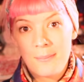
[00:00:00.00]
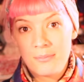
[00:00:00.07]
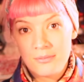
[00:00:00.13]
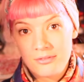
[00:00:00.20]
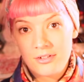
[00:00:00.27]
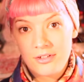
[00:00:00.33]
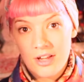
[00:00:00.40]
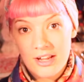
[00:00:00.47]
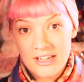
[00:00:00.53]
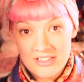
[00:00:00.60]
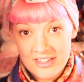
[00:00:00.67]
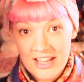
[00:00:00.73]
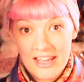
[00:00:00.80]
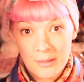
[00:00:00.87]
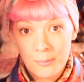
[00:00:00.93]
I'm going
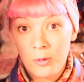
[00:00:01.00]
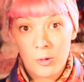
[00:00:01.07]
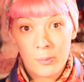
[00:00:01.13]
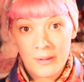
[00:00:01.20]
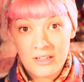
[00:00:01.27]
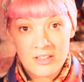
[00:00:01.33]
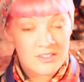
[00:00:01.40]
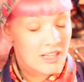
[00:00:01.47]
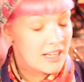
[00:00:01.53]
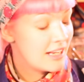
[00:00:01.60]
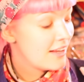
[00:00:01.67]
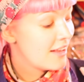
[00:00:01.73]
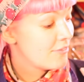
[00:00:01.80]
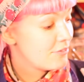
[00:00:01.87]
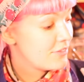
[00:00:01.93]
to get them all because I
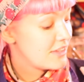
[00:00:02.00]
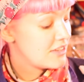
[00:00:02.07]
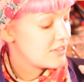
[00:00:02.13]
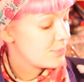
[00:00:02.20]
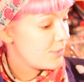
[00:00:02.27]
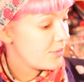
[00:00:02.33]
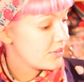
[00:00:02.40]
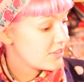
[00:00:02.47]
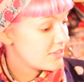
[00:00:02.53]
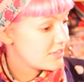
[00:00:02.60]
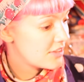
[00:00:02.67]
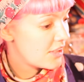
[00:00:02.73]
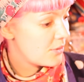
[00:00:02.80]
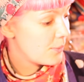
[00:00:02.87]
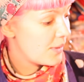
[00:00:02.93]
love these books
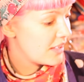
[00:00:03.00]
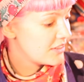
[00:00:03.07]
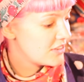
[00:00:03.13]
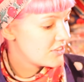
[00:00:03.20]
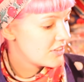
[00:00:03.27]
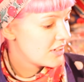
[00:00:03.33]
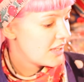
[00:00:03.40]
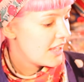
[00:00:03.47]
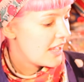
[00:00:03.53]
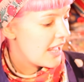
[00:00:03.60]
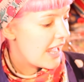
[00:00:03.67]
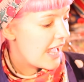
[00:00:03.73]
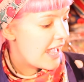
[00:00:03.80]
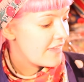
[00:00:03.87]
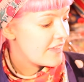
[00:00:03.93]
so much.
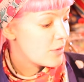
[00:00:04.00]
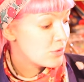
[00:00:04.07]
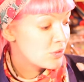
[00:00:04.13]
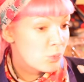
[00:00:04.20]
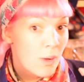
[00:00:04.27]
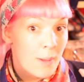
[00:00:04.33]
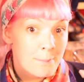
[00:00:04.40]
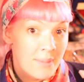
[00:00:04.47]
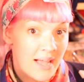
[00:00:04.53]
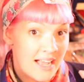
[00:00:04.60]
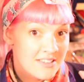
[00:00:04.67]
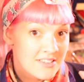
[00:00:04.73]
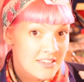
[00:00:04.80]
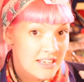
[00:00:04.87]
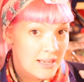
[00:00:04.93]
And there was one
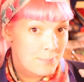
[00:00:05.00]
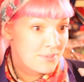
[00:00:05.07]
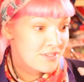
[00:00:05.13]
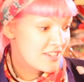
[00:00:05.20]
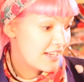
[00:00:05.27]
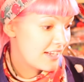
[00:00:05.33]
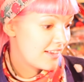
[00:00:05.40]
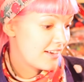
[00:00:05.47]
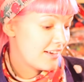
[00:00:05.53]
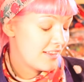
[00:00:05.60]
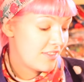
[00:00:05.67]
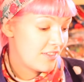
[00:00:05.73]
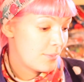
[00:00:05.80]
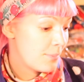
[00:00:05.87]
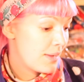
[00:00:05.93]
pattern in
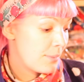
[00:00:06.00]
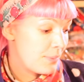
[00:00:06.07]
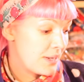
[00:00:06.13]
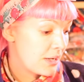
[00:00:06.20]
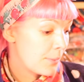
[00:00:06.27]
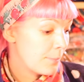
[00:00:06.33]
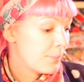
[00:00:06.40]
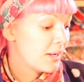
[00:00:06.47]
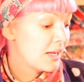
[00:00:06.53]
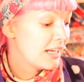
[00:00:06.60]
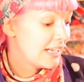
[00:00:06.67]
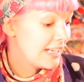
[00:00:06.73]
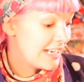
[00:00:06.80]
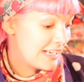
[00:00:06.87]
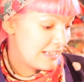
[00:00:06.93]
particular that made me
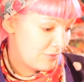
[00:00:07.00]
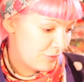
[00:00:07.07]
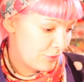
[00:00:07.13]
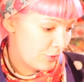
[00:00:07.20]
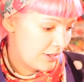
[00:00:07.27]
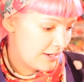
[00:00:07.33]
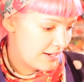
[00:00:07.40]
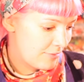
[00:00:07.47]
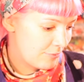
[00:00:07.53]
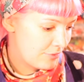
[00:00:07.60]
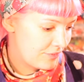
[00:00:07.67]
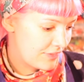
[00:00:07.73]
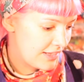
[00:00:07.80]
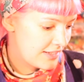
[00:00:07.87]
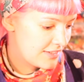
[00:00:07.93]
completely fall in love
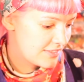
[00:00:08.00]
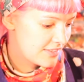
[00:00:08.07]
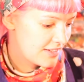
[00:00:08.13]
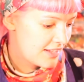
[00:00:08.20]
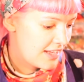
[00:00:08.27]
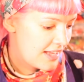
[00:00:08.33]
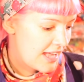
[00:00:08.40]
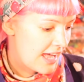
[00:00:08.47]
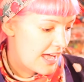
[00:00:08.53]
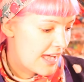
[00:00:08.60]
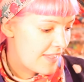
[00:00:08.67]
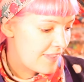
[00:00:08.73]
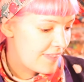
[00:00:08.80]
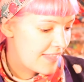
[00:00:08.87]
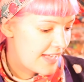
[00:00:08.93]
with it,
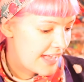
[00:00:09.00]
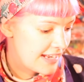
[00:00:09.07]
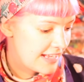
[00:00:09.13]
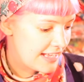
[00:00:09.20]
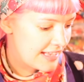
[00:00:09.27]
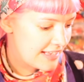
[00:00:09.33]
and that